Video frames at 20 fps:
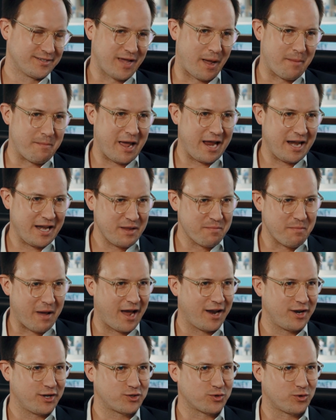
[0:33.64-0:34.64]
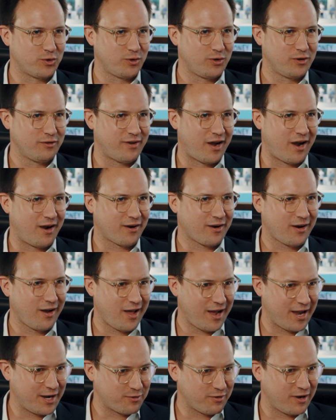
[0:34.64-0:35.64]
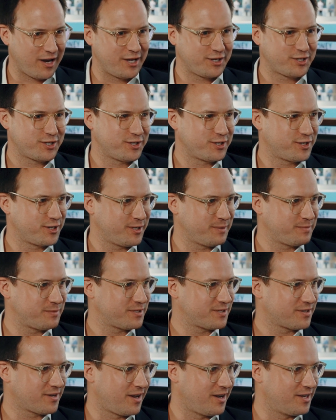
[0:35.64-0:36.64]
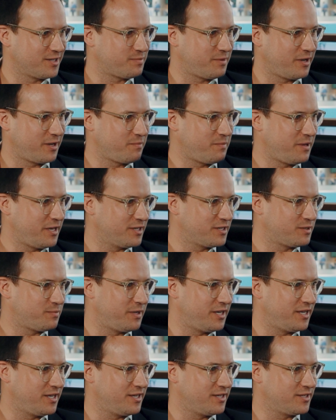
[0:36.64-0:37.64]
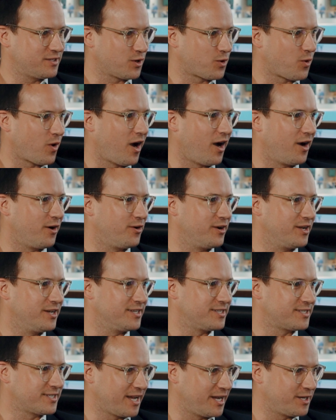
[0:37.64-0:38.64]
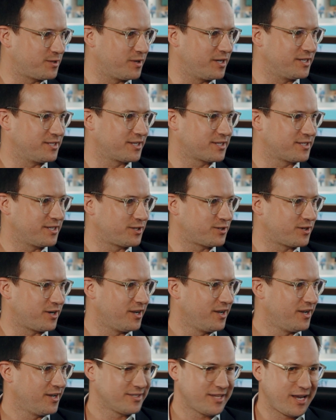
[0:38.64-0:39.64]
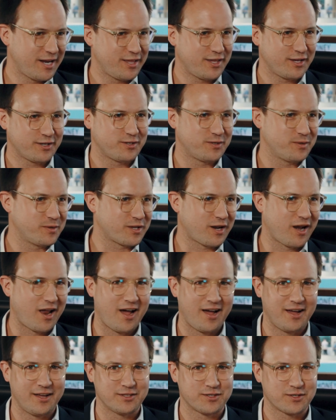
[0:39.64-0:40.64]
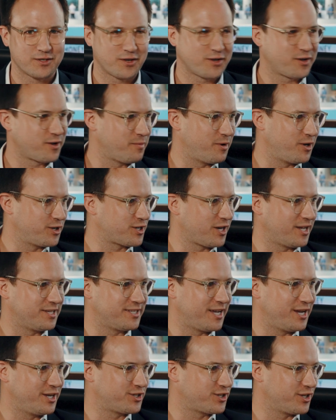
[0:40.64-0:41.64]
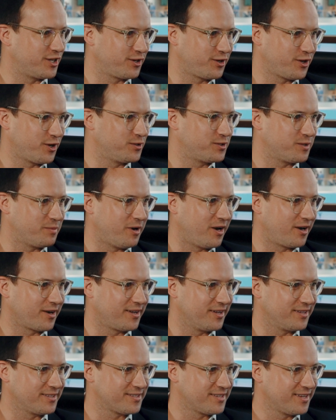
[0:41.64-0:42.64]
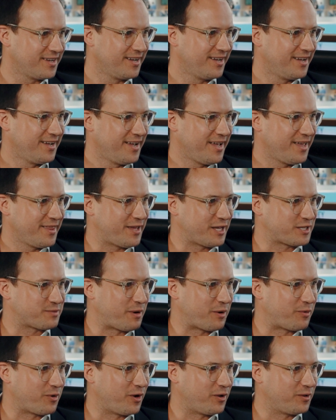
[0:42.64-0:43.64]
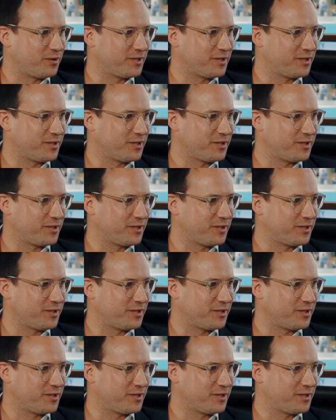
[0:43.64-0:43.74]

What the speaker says: So I mainly manage all of our client relationships, clients being PSPs, acquirers, gateways, etc. So anything to do with clients, commercialization, go-to-market, that's my role,